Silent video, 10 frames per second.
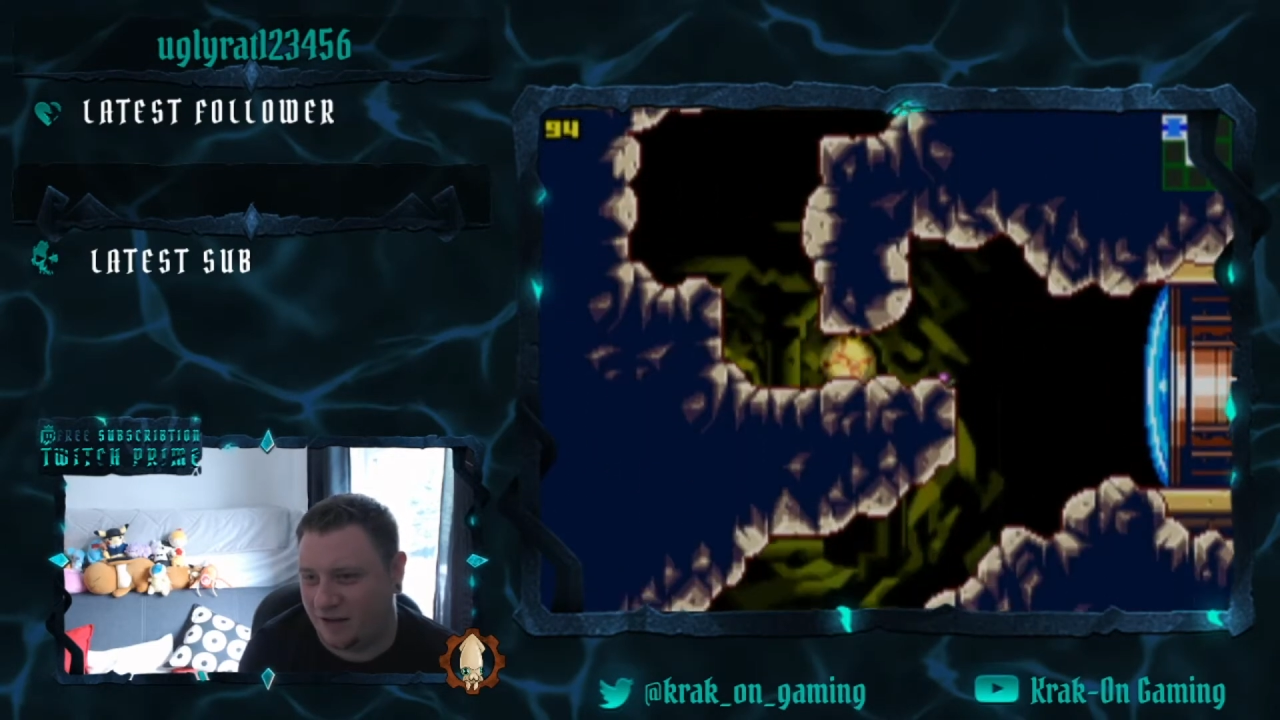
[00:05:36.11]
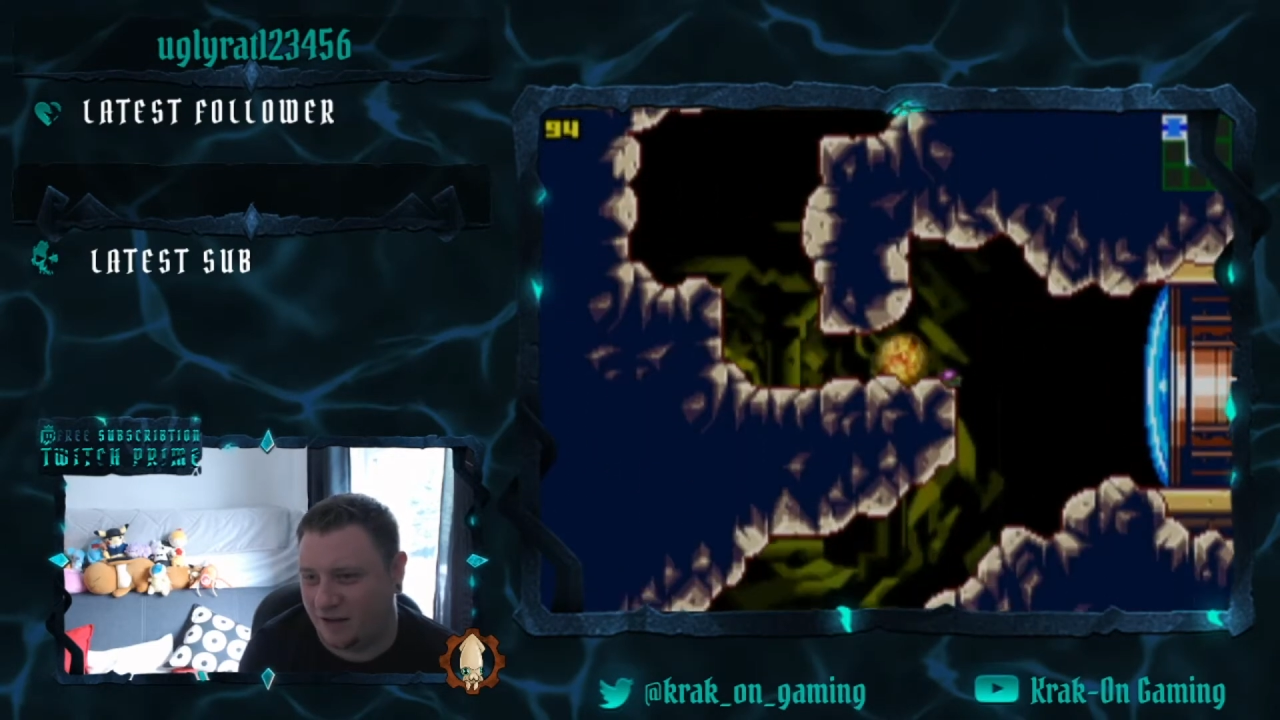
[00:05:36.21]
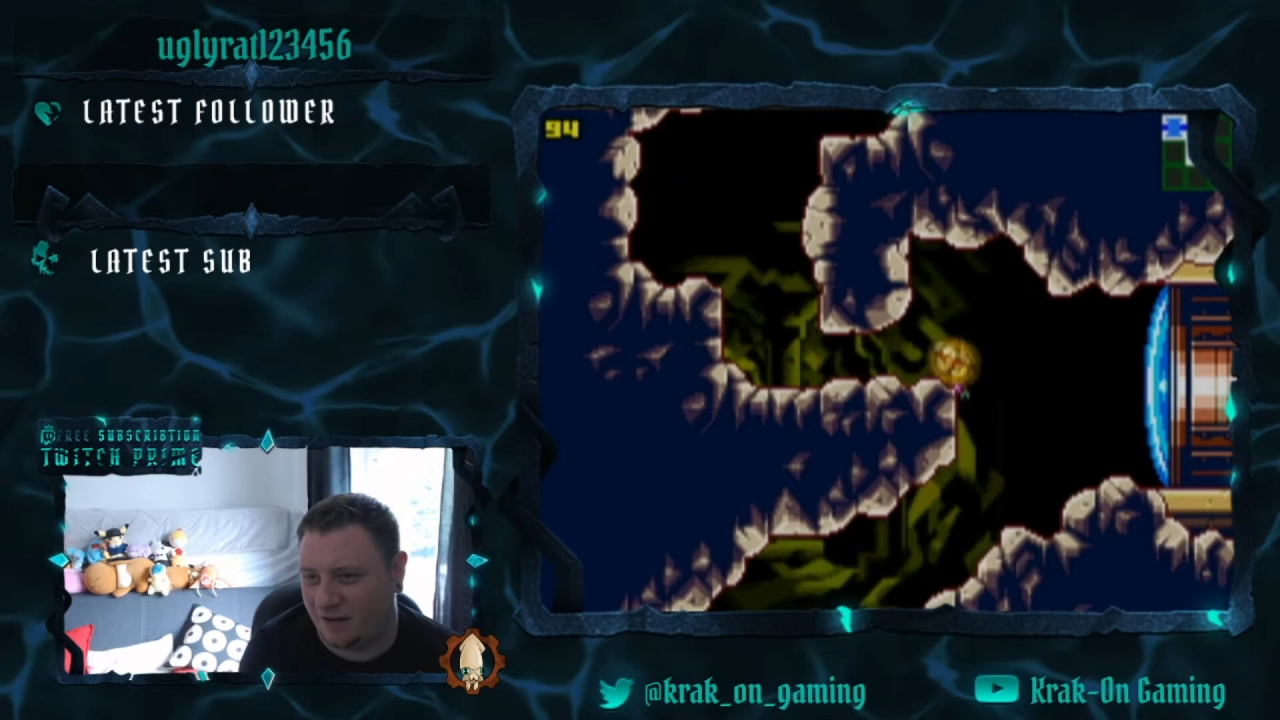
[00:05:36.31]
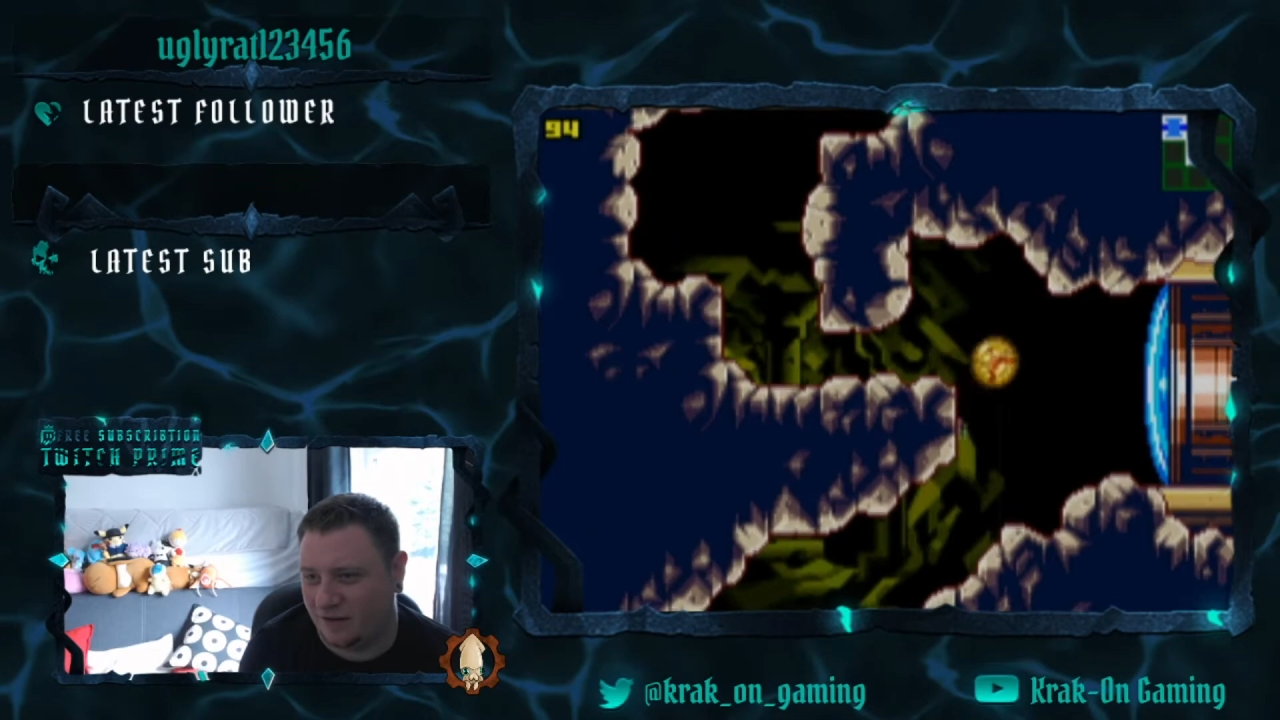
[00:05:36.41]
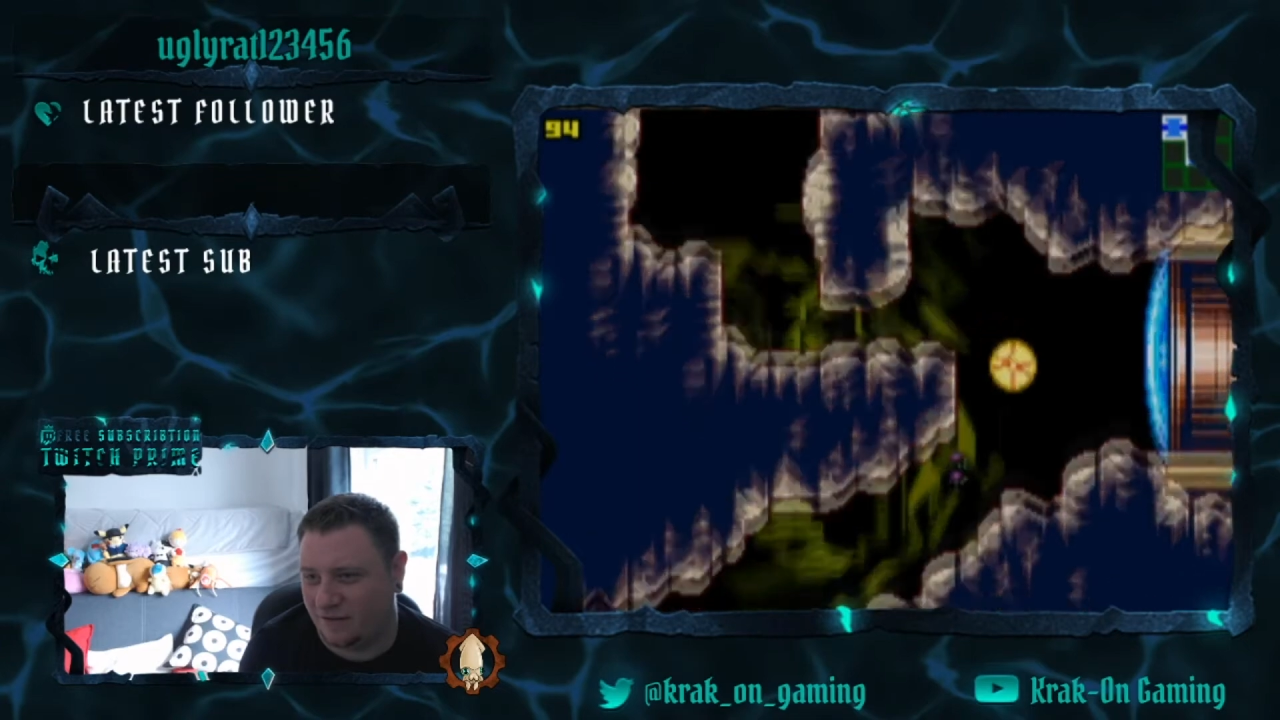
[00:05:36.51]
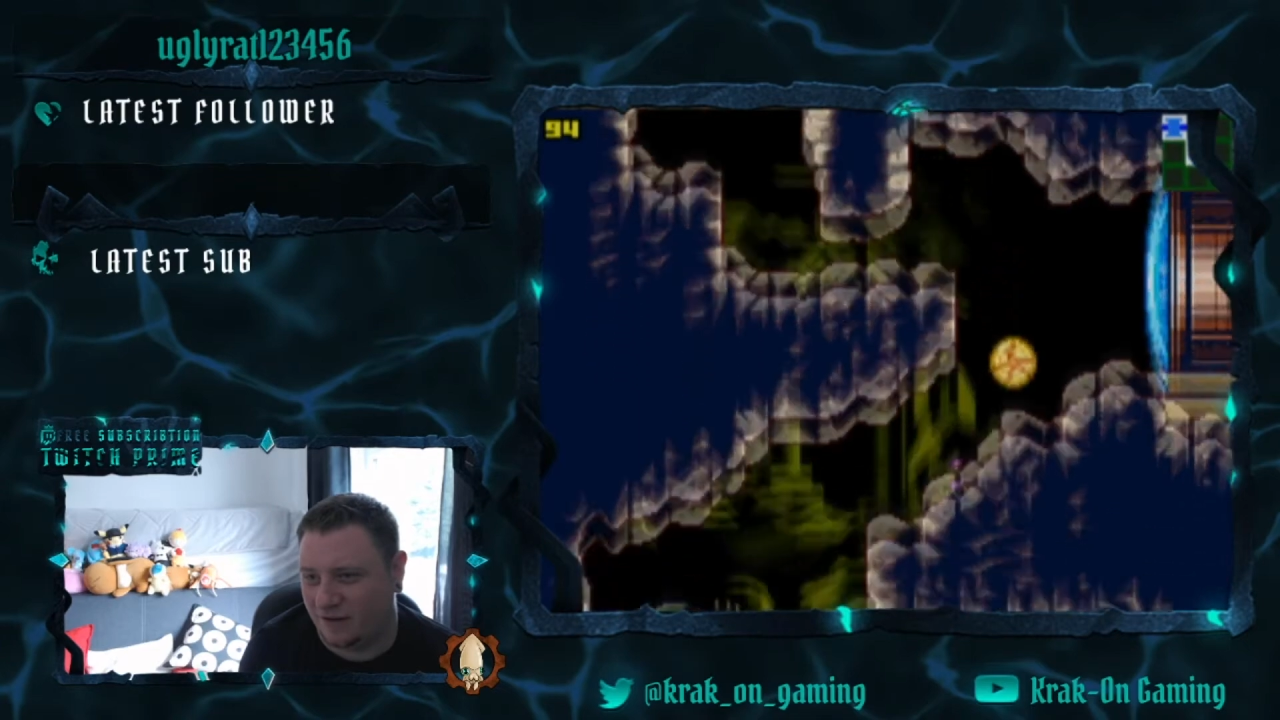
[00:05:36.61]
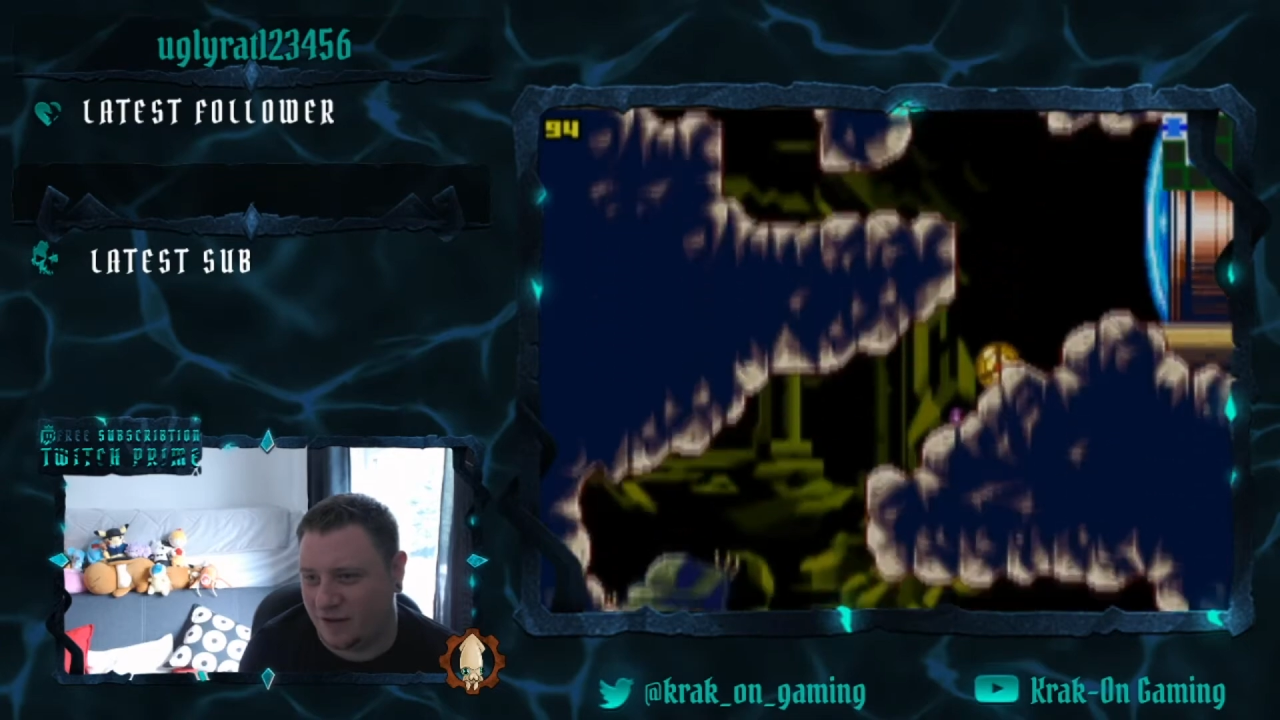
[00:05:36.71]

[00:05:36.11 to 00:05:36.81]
of